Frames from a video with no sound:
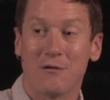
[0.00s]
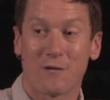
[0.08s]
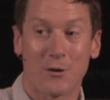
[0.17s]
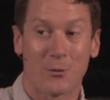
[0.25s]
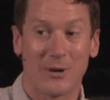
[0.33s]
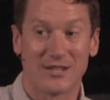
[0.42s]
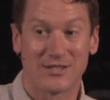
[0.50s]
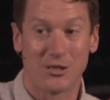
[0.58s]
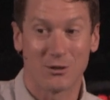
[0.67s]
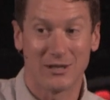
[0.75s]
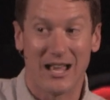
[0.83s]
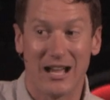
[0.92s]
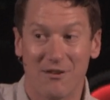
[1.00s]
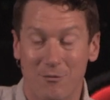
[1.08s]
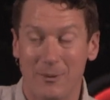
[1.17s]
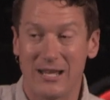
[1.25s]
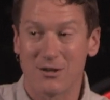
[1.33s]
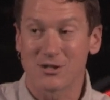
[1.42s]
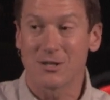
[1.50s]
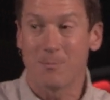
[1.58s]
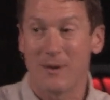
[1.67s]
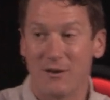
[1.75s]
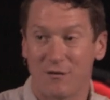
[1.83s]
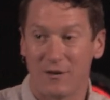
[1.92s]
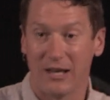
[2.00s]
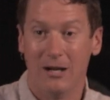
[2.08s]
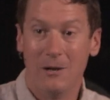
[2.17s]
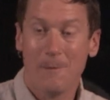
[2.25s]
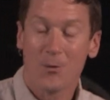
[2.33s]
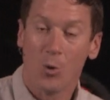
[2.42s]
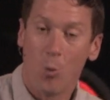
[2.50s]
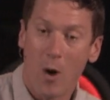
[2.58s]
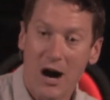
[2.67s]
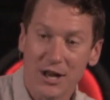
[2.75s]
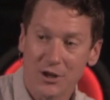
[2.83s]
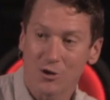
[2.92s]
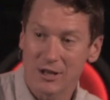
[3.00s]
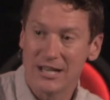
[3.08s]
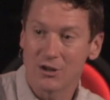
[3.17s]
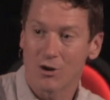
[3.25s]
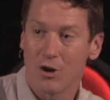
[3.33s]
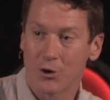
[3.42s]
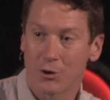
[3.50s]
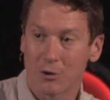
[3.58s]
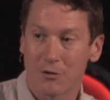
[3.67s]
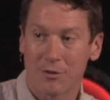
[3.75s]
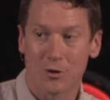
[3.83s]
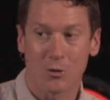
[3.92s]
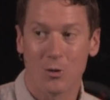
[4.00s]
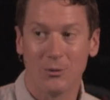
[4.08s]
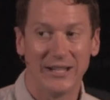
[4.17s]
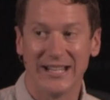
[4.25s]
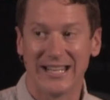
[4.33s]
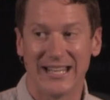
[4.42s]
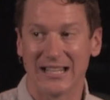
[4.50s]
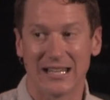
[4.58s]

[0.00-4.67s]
for the rest of your life. But here's the benefit while you're here on earth, you're only going to get